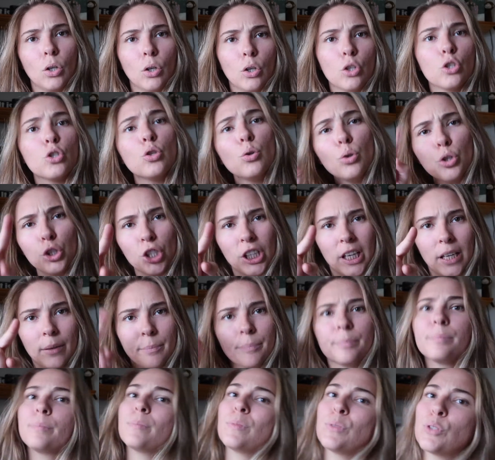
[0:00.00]
Sushi,
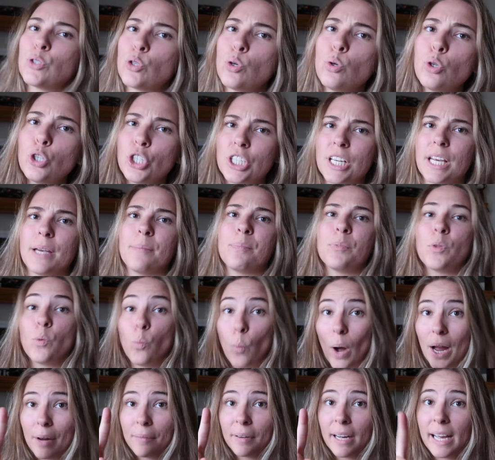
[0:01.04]

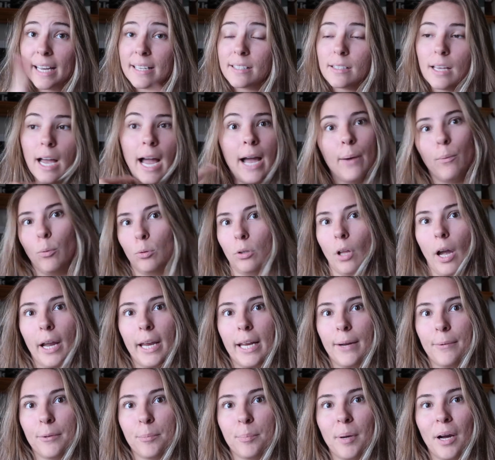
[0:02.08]
white rice, I will not
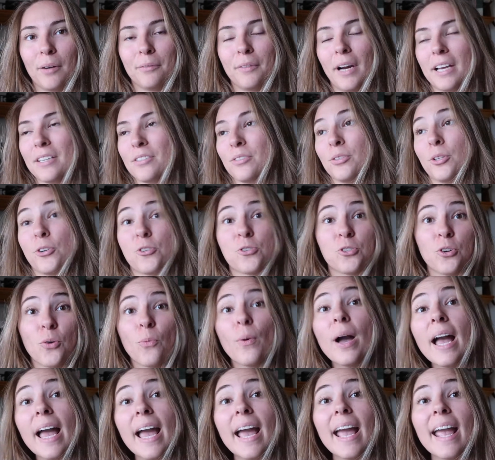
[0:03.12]
eat it with brown rice. There's no
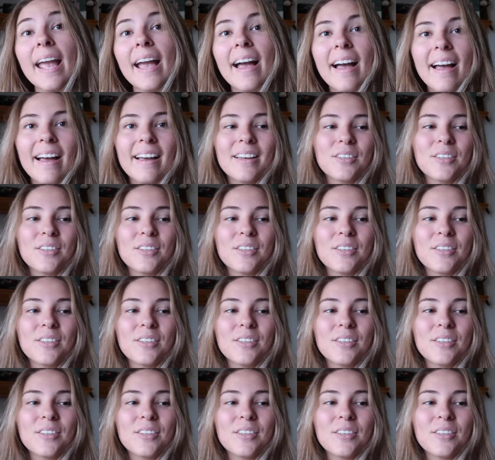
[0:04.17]
way.